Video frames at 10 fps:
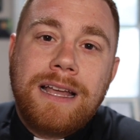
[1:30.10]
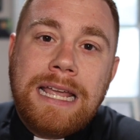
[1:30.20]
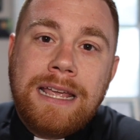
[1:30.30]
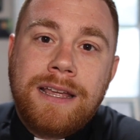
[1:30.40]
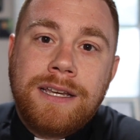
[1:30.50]

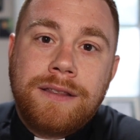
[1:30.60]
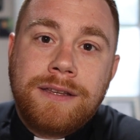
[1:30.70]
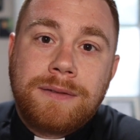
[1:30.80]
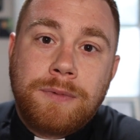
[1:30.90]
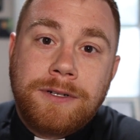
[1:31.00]
And
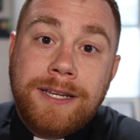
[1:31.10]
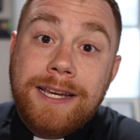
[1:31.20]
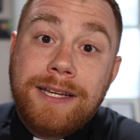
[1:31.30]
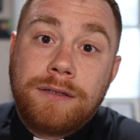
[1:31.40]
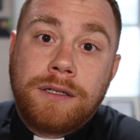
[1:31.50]
this
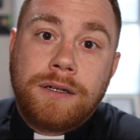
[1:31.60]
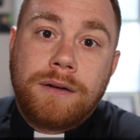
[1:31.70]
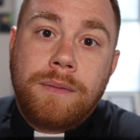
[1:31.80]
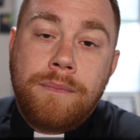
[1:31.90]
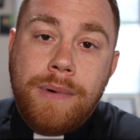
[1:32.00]
particular
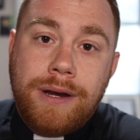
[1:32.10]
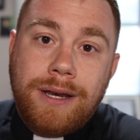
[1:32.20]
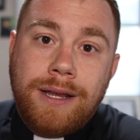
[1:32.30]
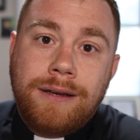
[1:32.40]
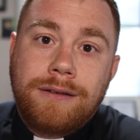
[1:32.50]

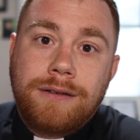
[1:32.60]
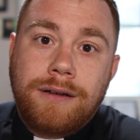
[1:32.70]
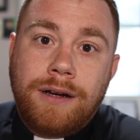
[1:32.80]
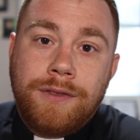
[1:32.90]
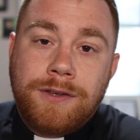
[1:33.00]
Monday,
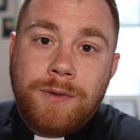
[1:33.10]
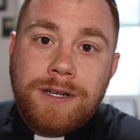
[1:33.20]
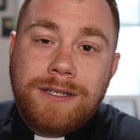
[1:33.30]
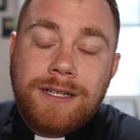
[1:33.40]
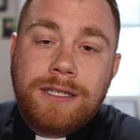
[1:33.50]
on the
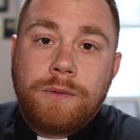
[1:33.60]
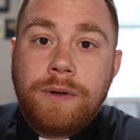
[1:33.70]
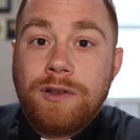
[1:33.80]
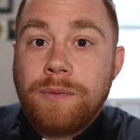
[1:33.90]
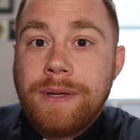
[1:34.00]
26th,
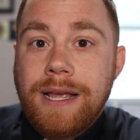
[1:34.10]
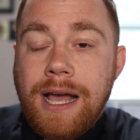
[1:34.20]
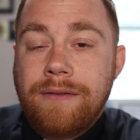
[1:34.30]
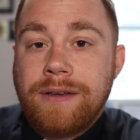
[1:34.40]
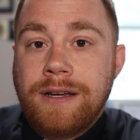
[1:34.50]
we will be
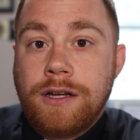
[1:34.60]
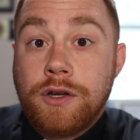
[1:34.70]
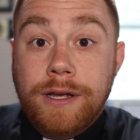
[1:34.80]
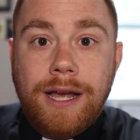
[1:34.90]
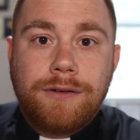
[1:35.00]
having a
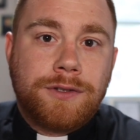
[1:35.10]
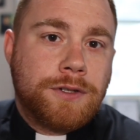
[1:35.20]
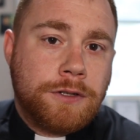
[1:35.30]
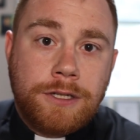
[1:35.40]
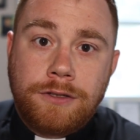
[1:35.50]
cookout. So
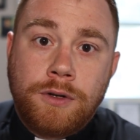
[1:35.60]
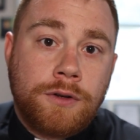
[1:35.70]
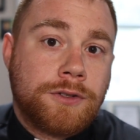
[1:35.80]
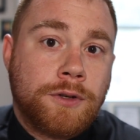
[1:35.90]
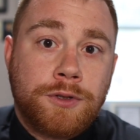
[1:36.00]
it's just a
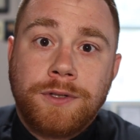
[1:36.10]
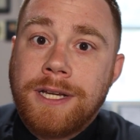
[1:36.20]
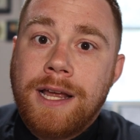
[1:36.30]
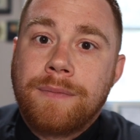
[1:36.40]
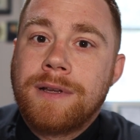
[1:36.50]
total social
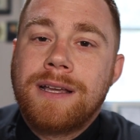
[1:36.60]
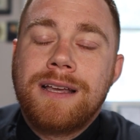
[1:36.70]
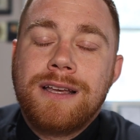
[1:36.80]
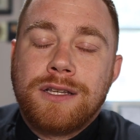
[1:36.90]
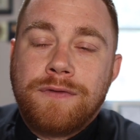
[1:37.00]
time.
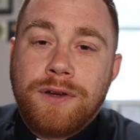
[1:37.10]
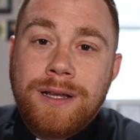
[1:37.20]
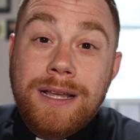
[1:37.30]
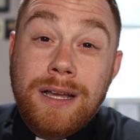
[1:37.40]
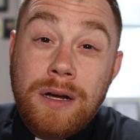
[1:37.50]
So if you
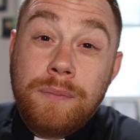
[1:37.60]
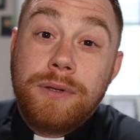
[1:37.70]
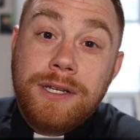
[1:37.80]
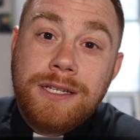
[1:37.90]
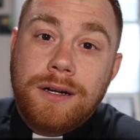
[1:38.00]
can come,
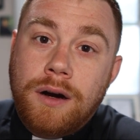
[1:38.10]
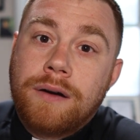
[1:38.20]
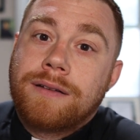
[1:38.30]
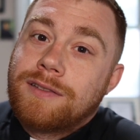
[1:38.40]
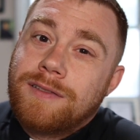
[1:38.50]
please
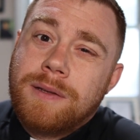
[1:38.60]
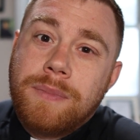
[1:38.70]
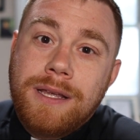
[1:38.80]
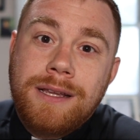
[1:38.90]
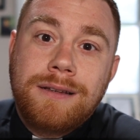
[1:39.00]

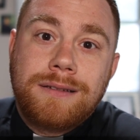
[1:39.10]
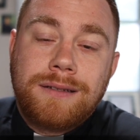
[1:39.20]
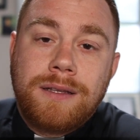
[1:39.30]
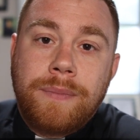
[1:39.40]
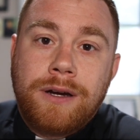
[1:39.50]
RSVP
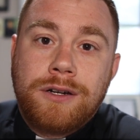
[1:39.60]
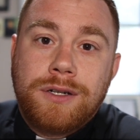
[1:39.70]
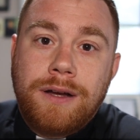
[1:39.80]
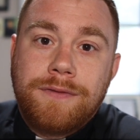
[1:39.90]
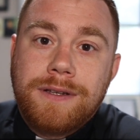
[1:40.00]
to the parish
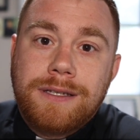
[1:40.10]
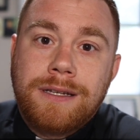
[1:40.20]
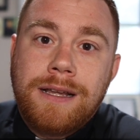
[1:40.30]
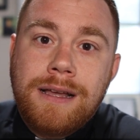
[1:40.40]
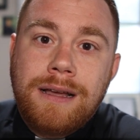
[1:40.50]
office,
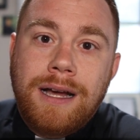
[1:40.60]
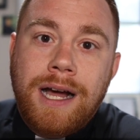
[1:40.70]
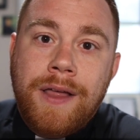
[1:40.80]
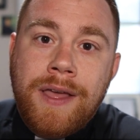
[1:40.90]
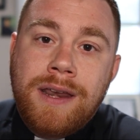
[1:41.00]

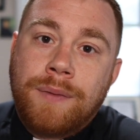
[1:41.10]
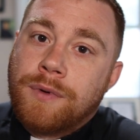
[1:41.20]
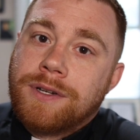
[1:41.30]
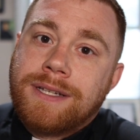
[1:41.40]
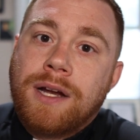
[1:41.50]
uh, and that
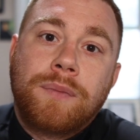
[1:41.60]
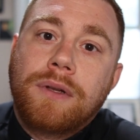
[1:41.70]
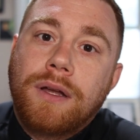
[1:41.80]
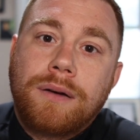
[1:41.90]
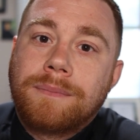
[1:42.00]
number is down
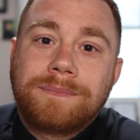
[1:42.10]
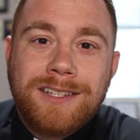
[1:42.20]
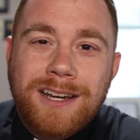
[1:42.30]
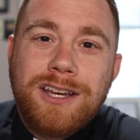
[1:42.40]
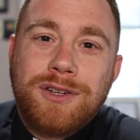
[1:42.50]
below.
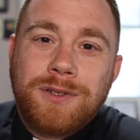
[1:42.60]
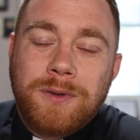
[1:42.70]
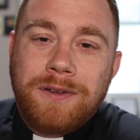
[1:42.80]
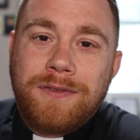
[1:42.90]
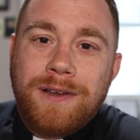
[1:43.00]
Sunday, June
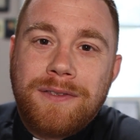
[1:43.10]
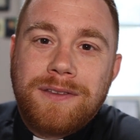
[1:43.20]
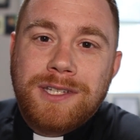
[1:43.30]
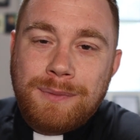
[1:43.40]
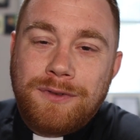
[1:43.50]

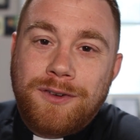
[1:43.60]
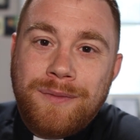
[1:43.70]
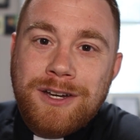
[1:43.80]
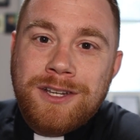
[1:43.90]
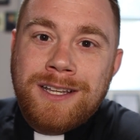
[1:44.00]
25th, summer
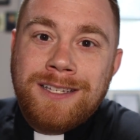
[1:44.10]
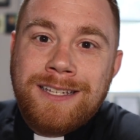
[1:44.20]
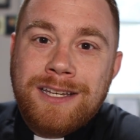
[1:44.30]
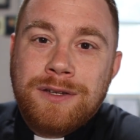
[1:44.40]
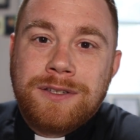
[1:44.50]
formation
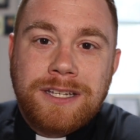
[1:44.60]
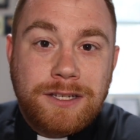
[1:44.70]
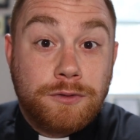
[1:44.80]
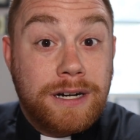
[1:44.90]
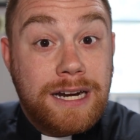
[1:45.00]
continues. This
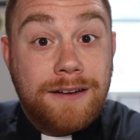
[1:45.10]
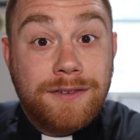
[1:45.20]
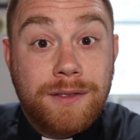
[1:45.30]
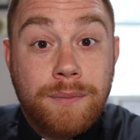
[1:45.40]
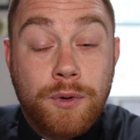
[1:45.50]
is right
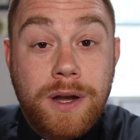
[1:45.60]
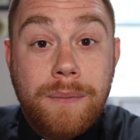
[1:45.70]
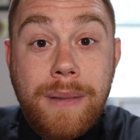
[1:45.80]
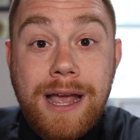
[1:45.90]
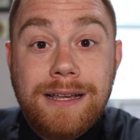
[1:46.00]
after the
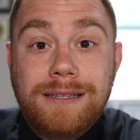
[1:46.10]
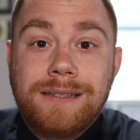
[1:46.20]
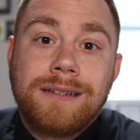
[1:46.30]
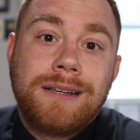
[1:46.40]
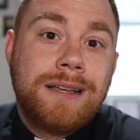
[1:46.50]
morning
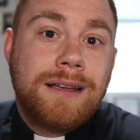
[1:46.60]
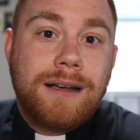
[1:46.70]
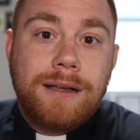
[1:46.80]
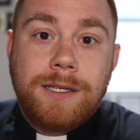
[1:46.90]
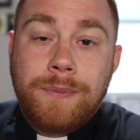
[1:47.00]
mass.
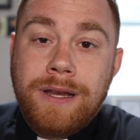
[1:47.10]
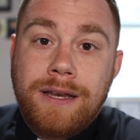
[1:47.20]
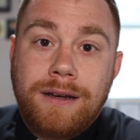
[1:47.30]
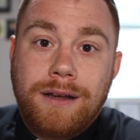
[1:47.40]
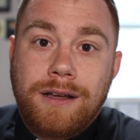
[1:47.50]
Uh, it's
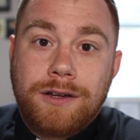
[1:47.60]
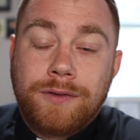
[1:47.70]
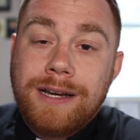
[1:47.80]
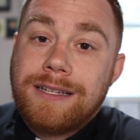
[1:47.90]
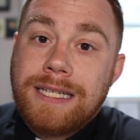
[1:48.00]
been a
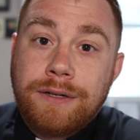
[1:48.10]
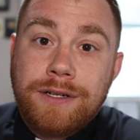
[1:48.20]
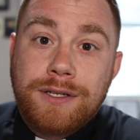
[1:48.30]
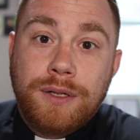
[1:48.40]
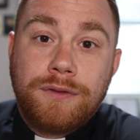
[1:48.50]
great
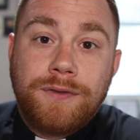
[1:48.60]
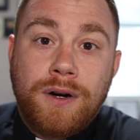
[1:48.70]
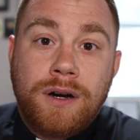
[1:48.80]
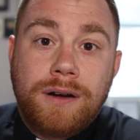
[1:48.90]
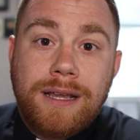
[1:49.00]
series so
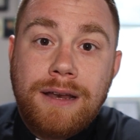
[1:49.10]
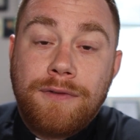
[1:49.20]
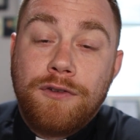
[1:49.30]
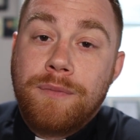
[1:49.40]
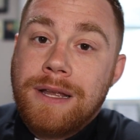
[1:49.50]
far. Again,
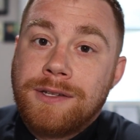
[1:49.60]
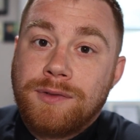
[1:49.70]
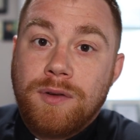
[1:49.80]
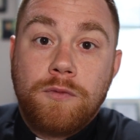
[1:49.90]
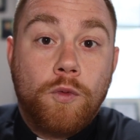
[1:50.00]
if you've been to
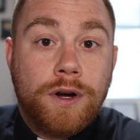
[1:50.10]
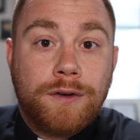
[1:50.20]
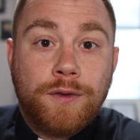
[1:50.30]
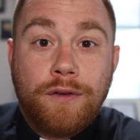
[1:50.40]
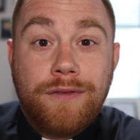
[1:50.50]
them,
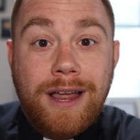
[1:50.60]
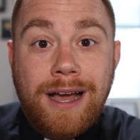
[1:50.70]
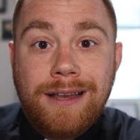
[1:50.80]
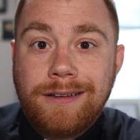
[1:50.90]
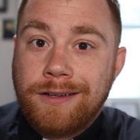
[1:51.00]
wonderful. If
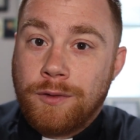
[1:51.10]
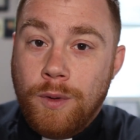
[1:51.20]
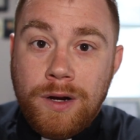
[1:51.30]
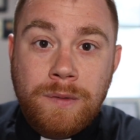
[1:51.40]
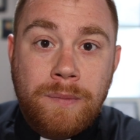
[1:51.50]
not, you're
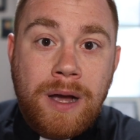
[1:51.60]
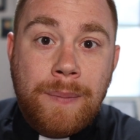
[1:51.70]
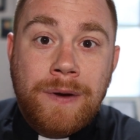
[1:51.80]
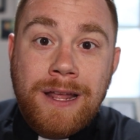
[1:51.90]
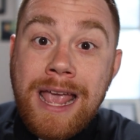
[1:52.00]
welcome to
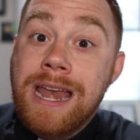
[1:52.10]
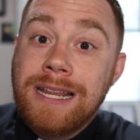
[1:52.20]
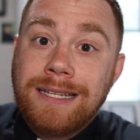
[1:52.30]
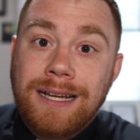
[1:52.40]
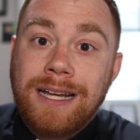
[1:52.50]
pop in at
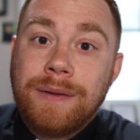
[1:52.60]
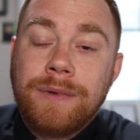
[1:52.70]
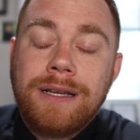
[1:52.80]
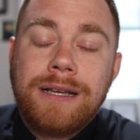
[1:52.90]
any time.